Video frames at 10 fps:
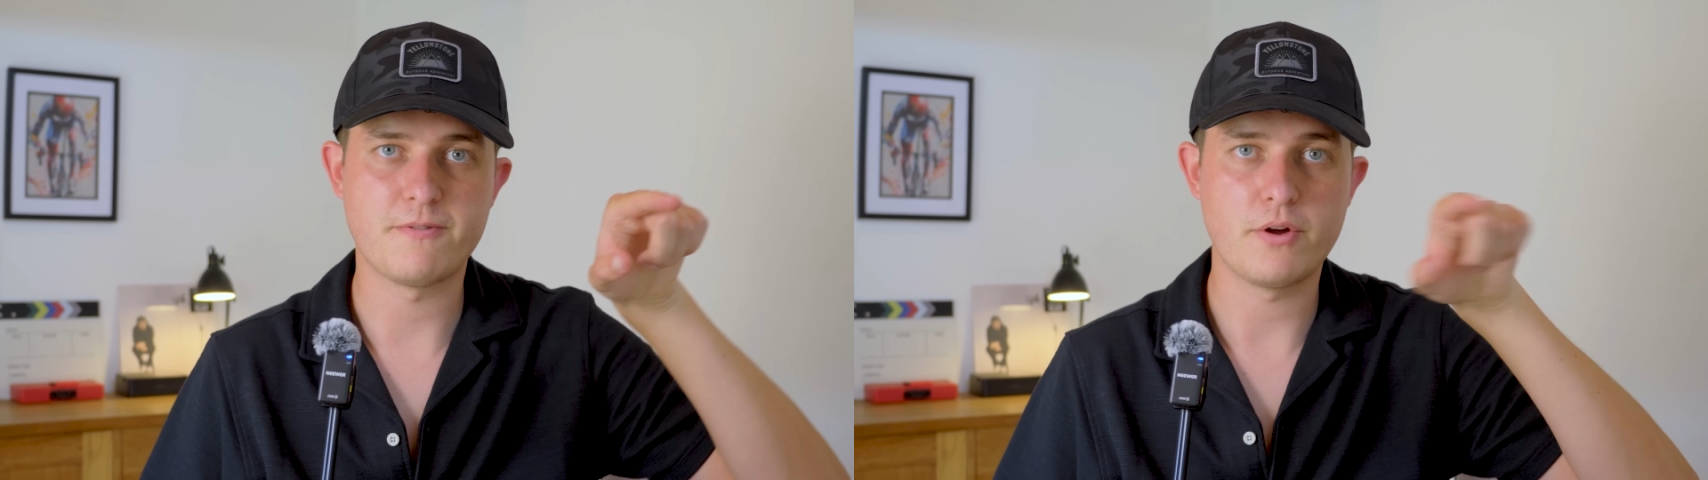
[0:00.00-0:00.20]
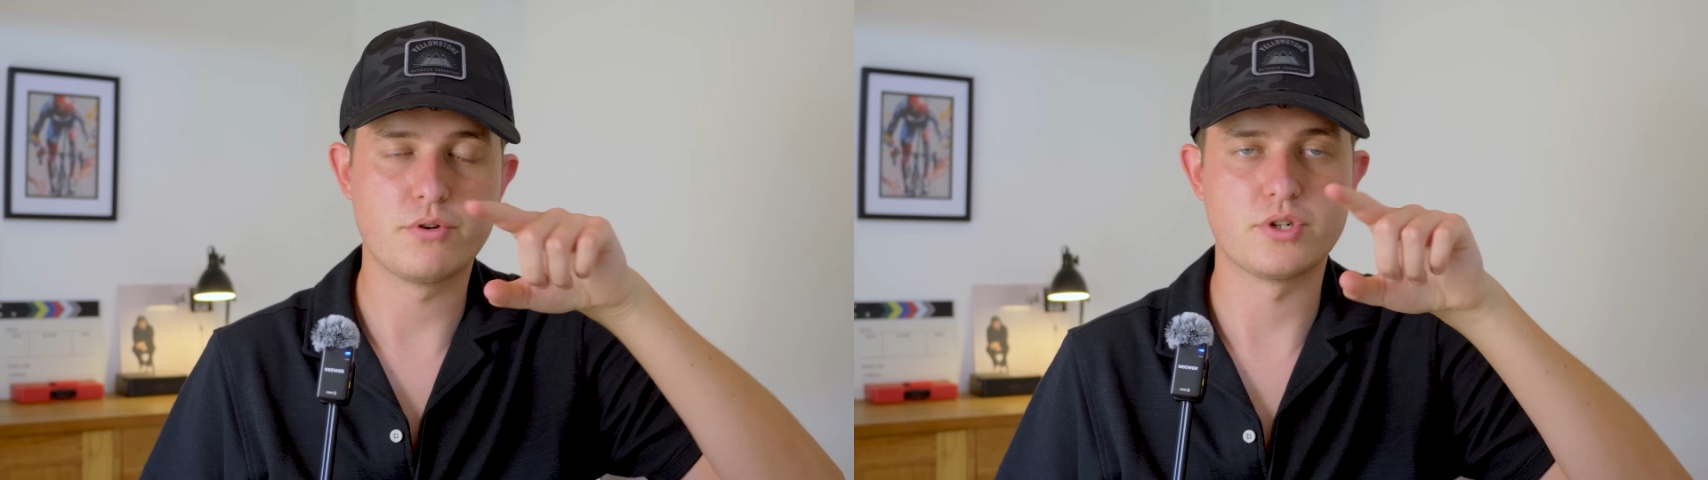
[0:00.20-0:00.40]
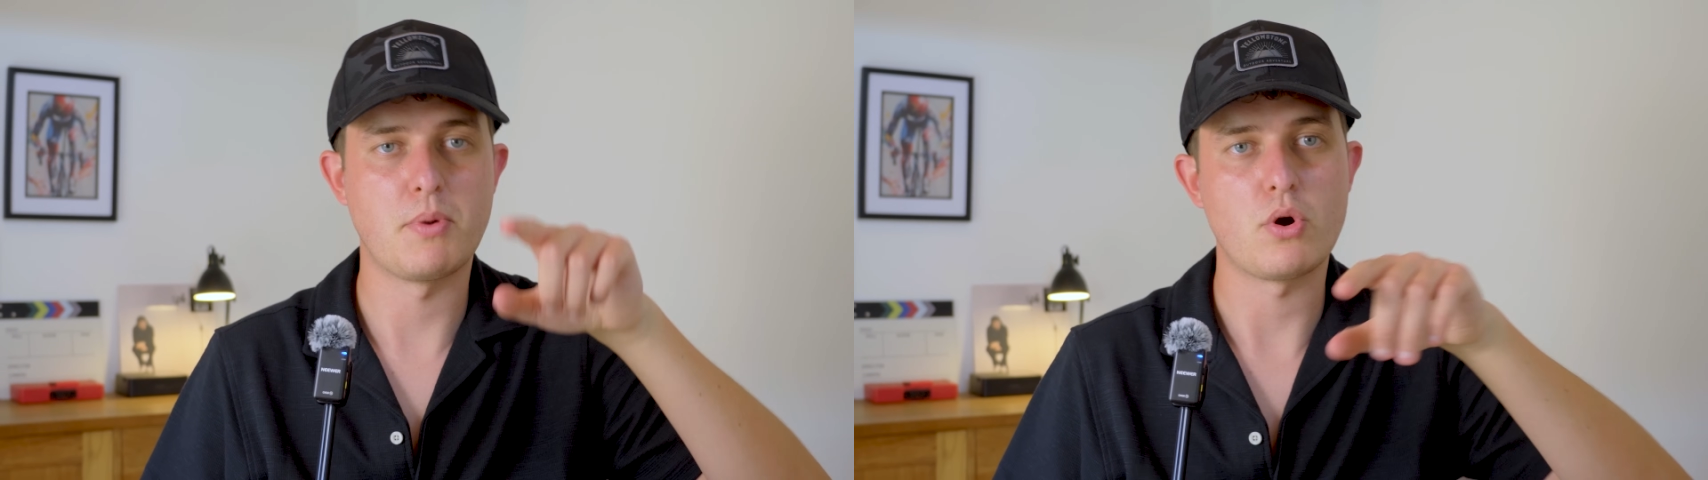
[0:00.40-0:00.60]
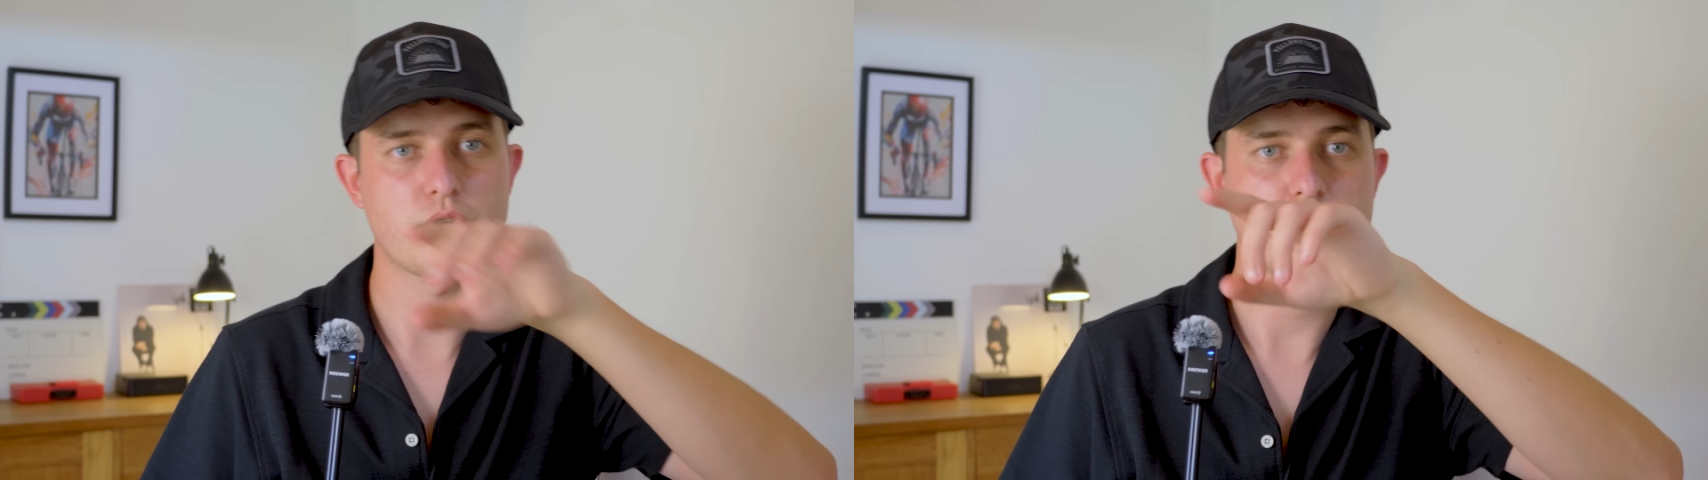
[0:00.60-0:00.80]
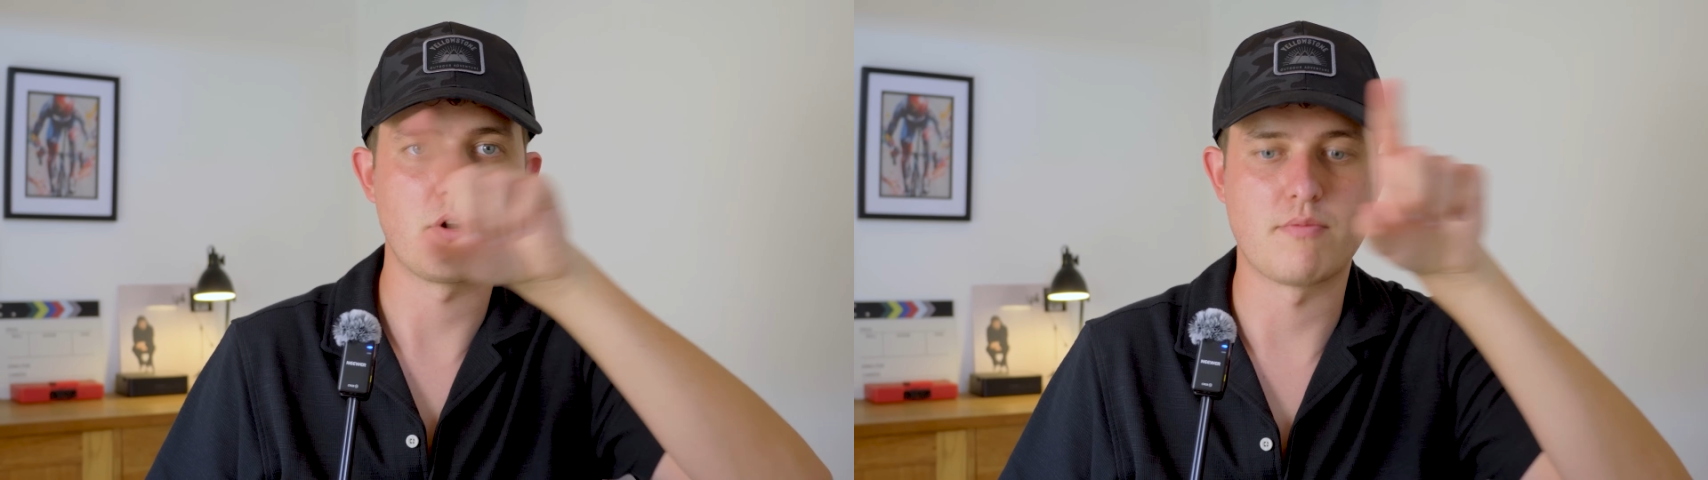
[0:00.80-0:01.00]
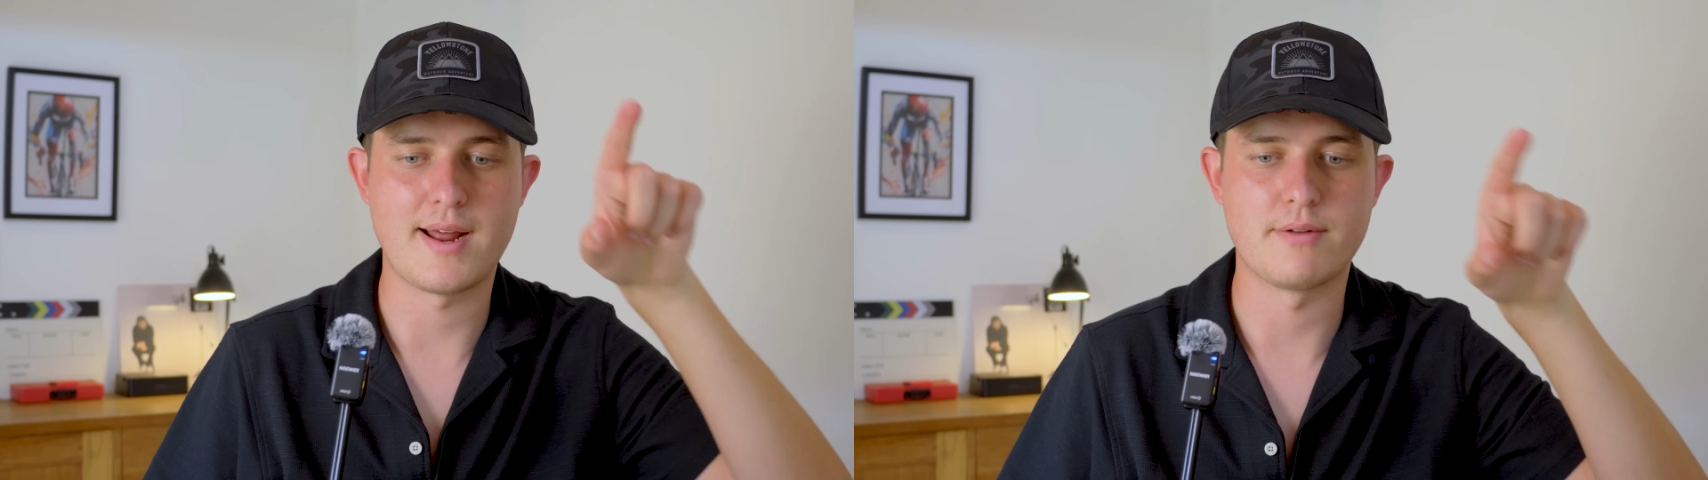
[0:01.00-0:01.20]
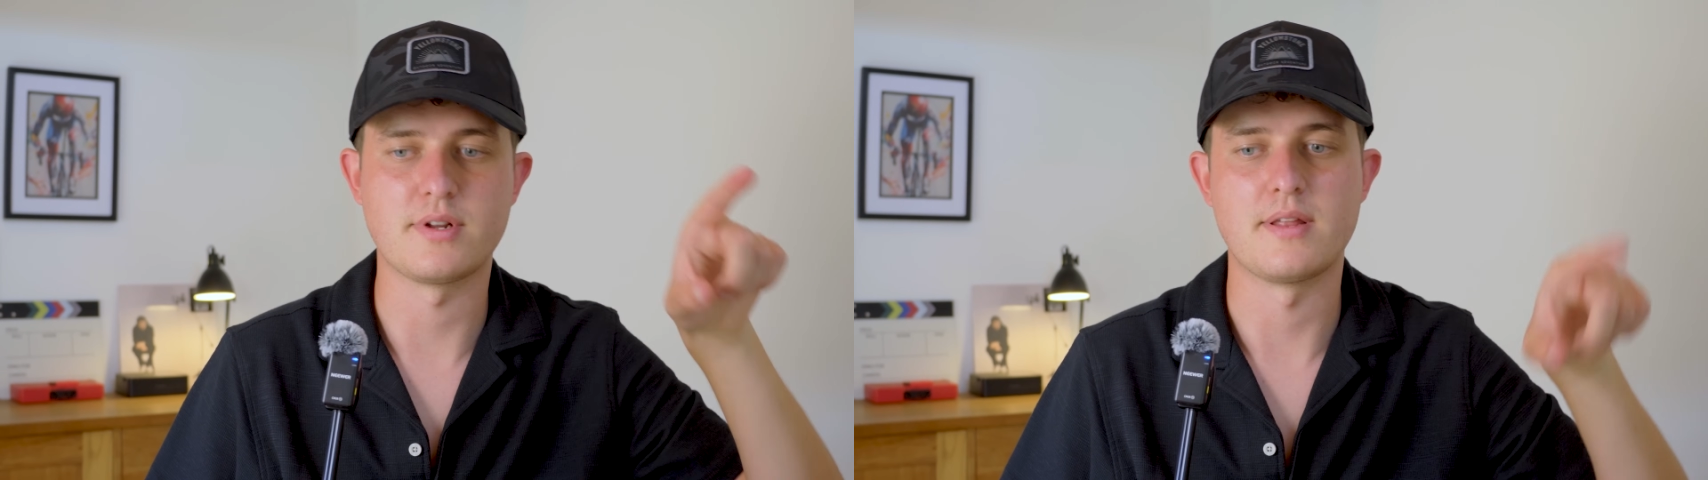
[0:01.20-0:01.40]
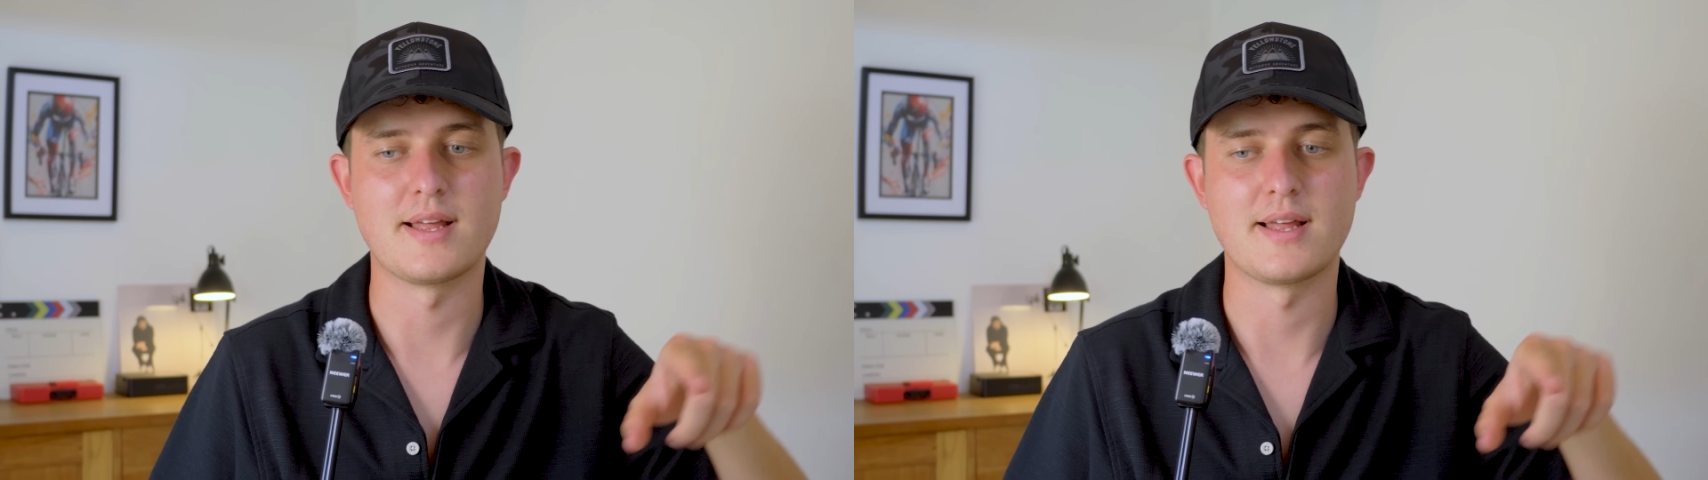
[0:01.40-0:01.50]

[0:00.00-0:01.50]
focus box around,